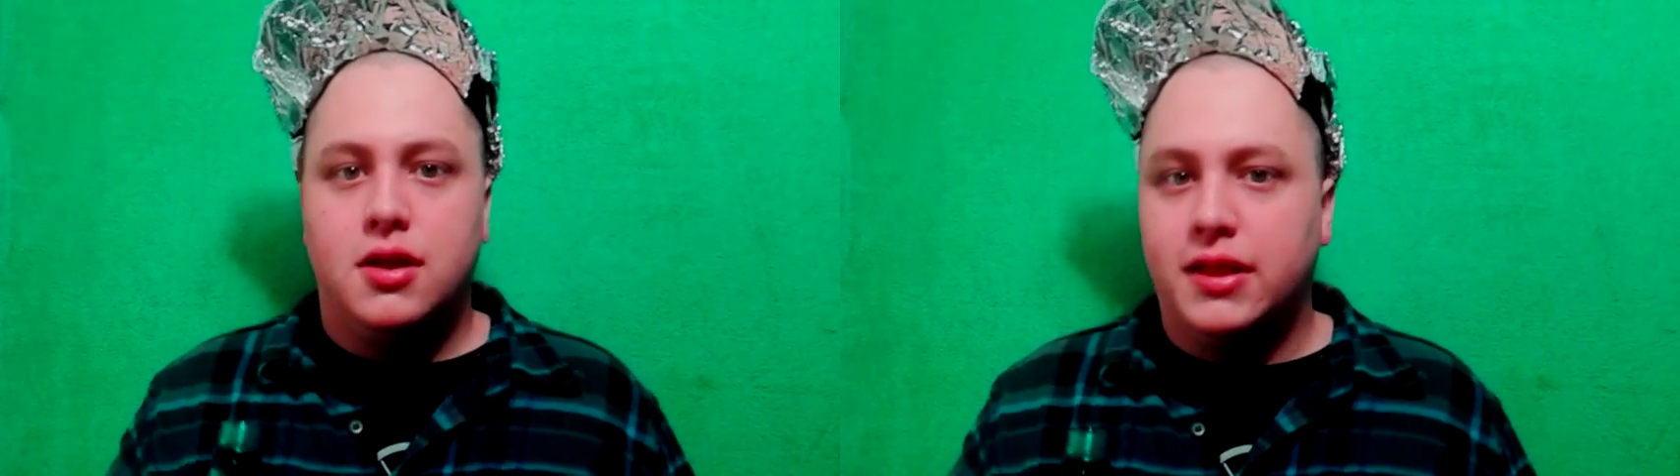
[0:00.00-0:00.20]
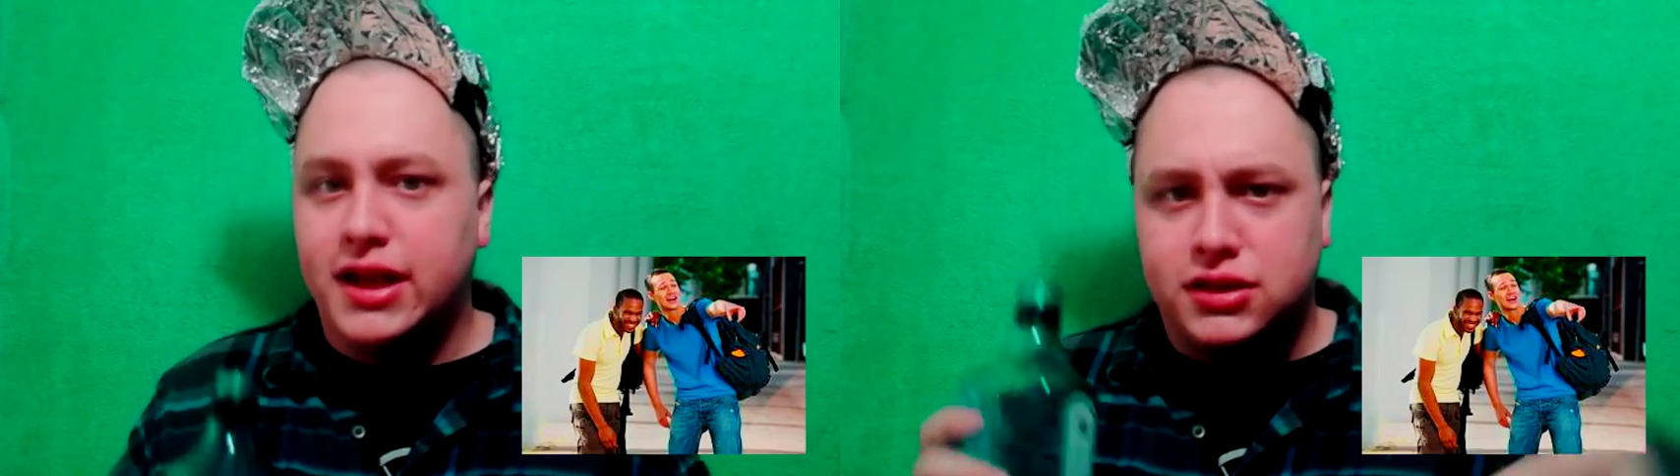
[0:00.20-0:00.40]

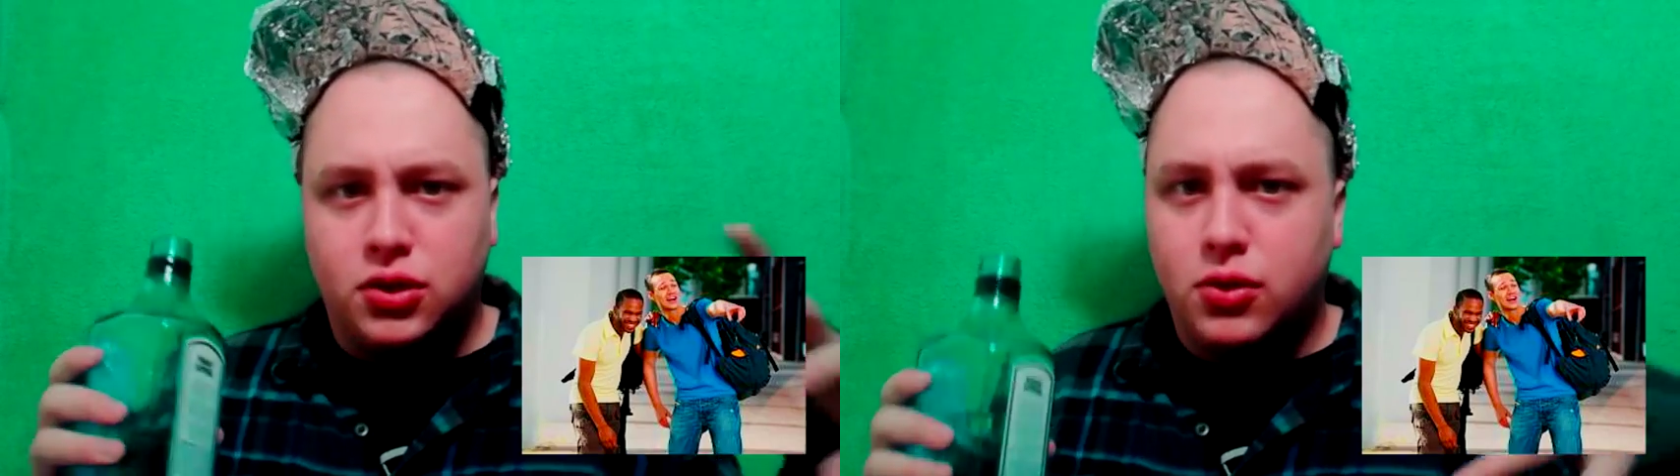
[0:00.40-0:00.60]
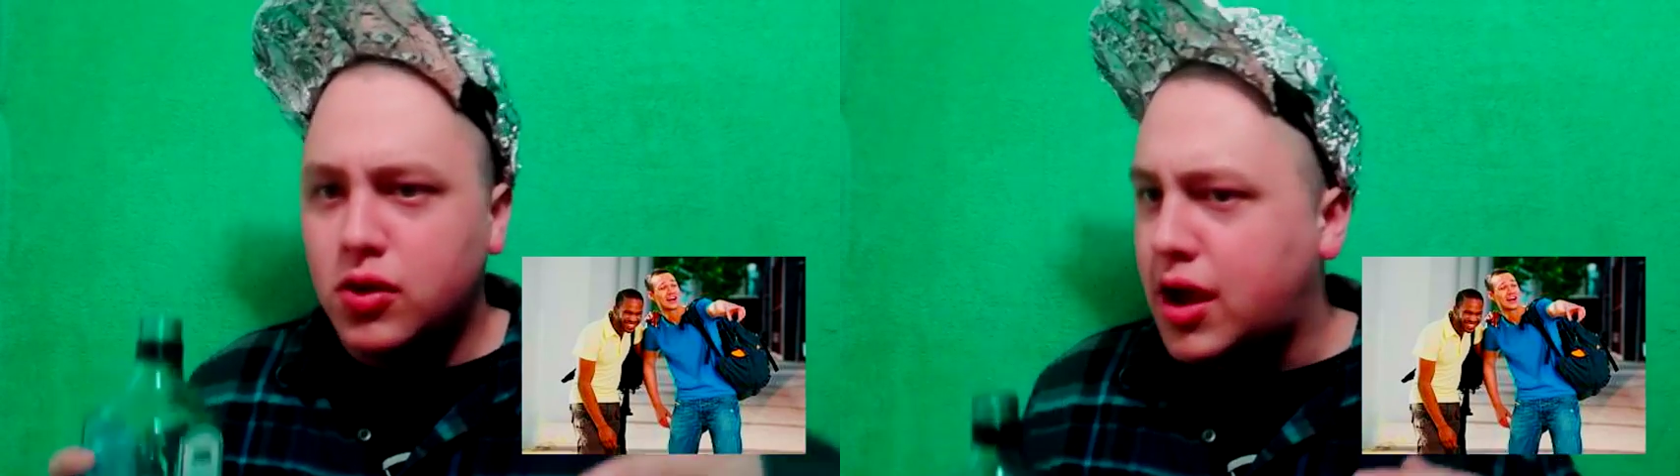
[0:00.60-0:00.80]

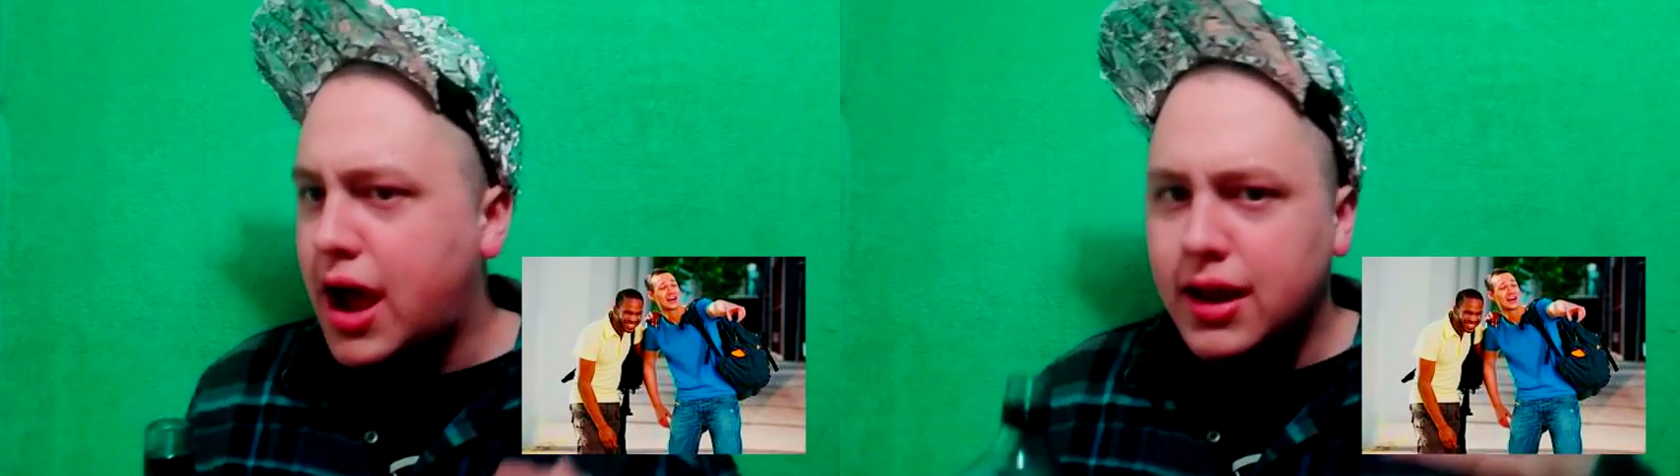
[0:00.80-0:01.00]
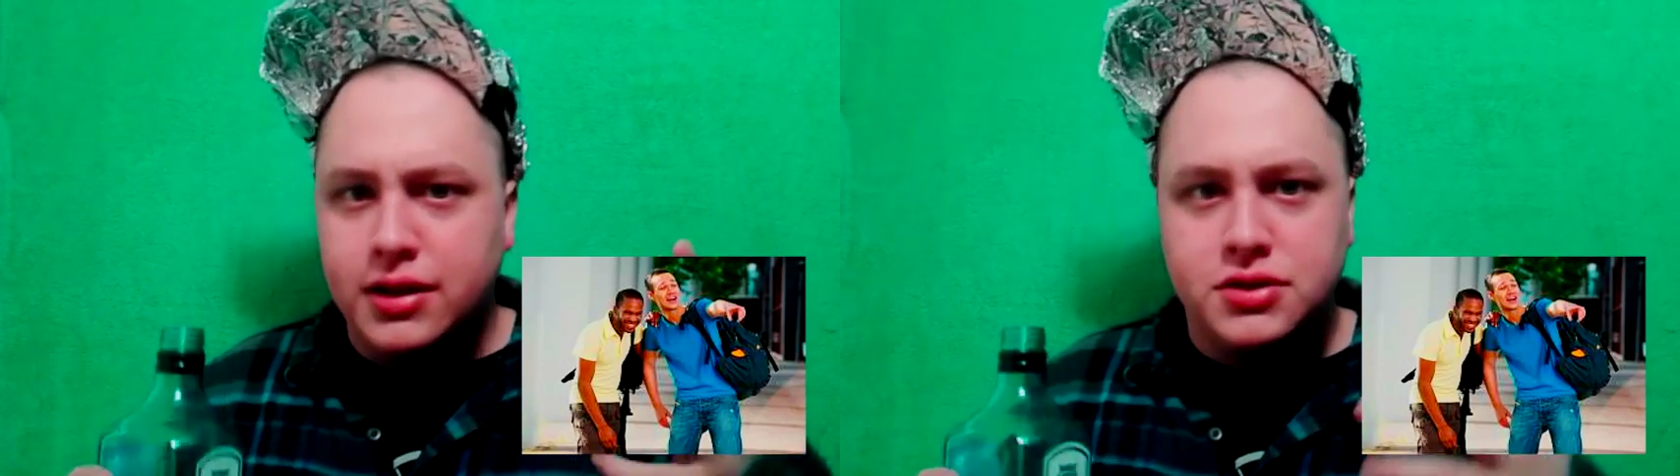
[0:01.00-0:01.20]
Electoral
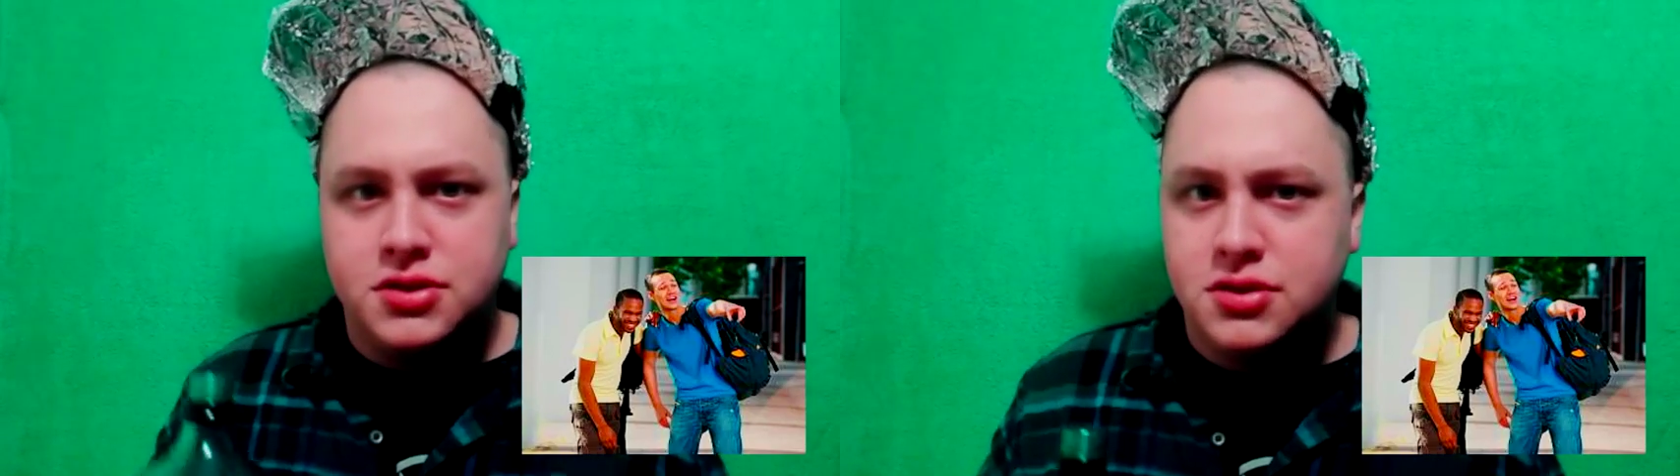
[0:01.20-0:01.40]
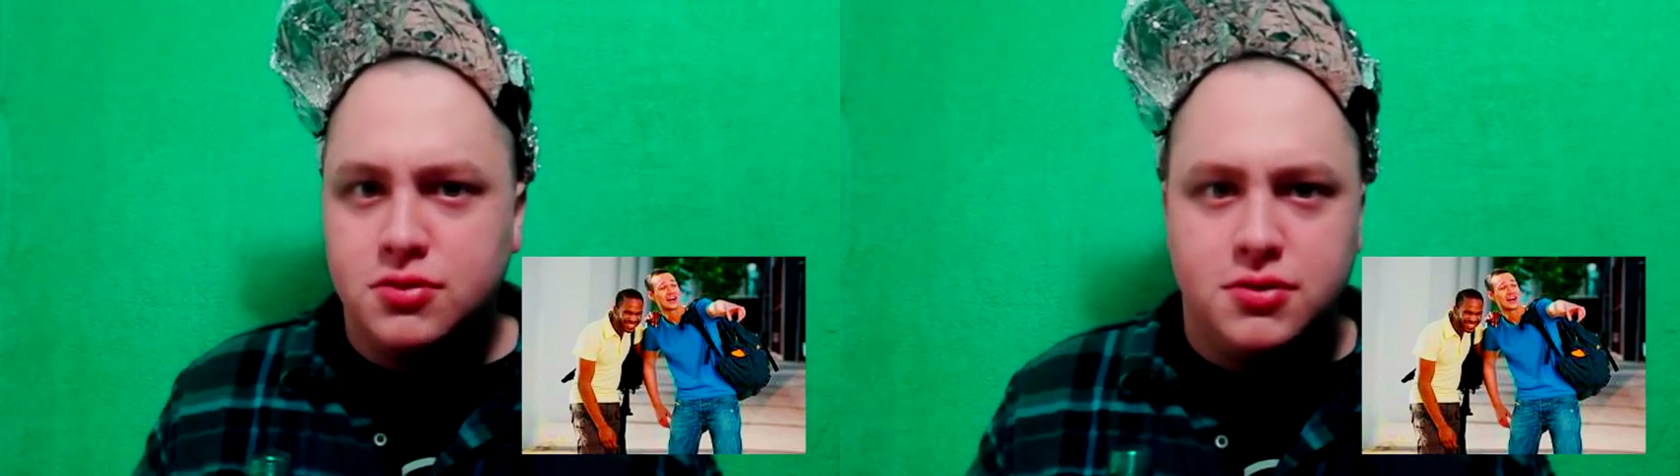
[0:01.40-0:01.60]
College
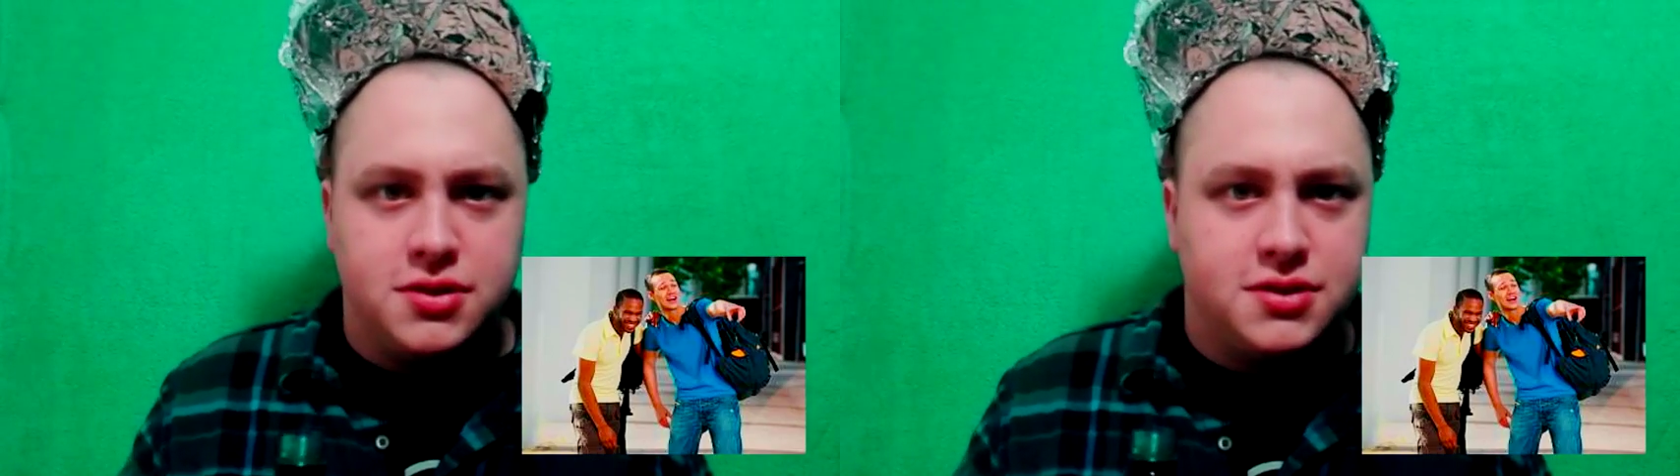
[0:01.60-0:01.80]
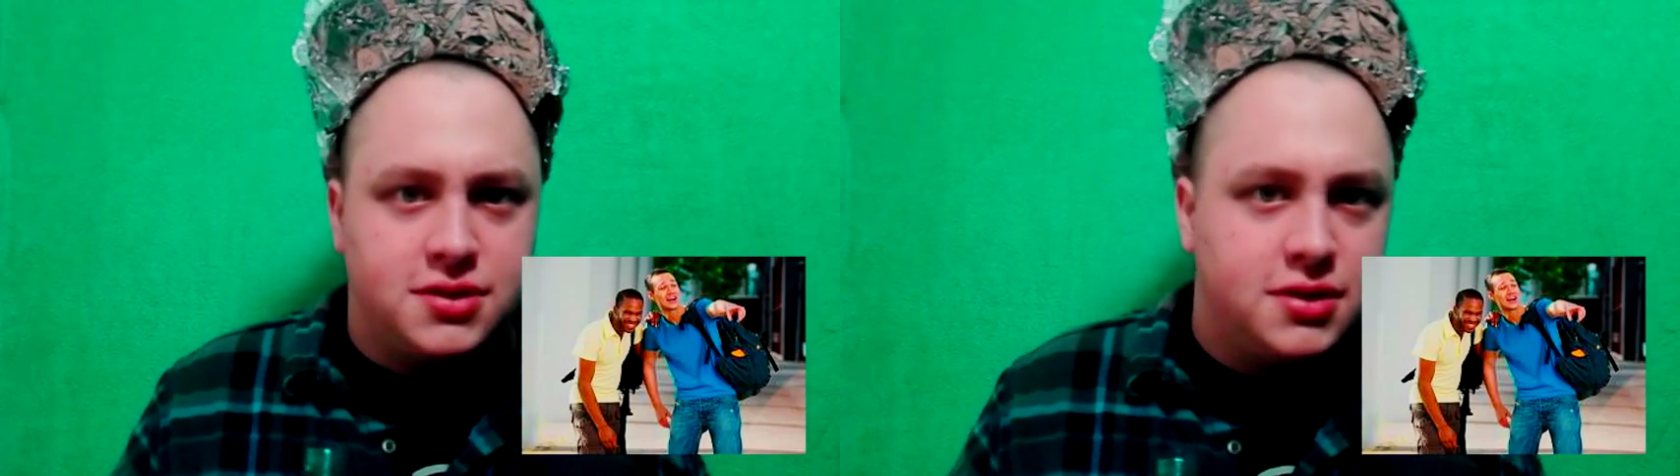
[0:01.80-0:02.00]

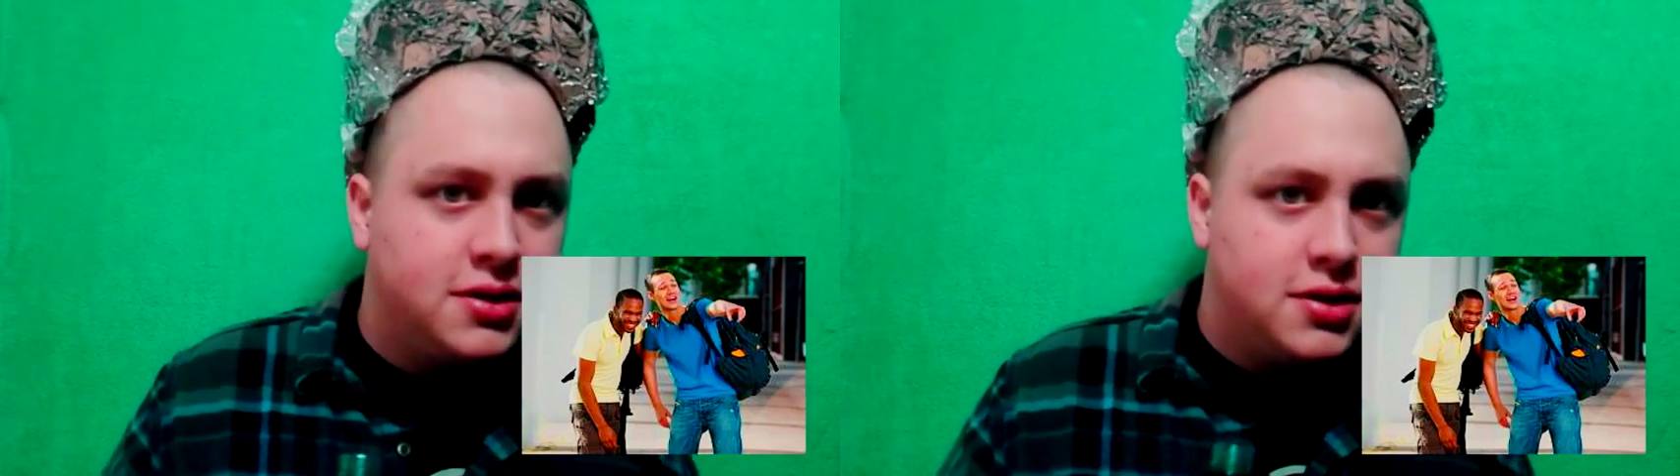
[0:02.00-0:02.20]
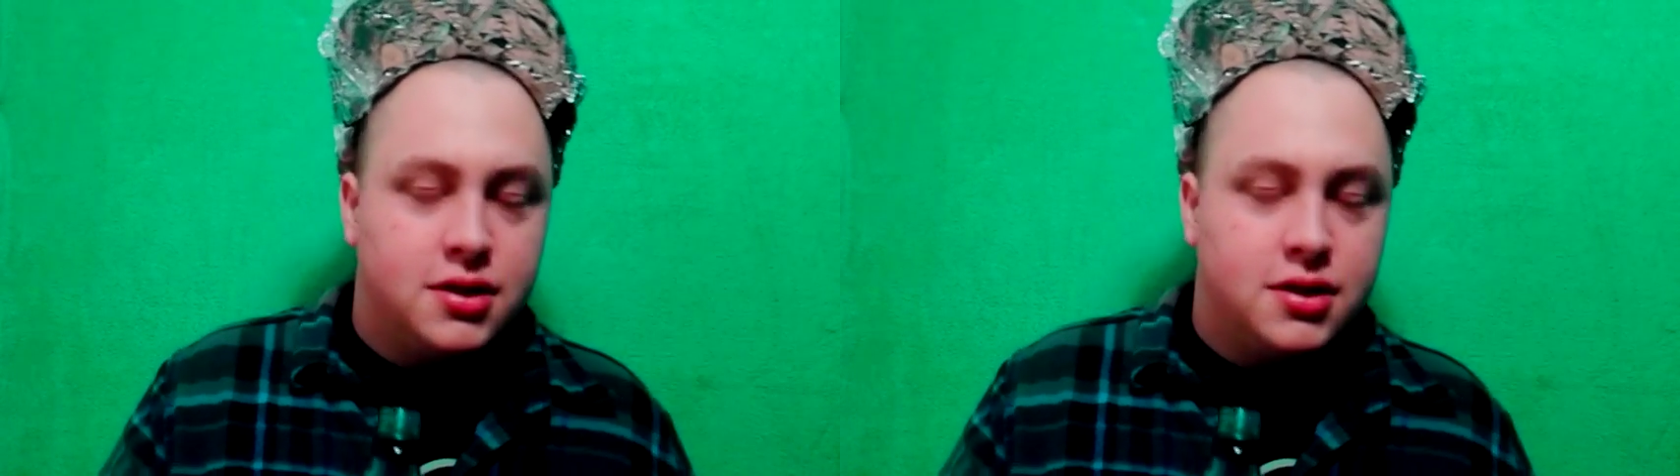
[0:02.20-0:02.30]
students.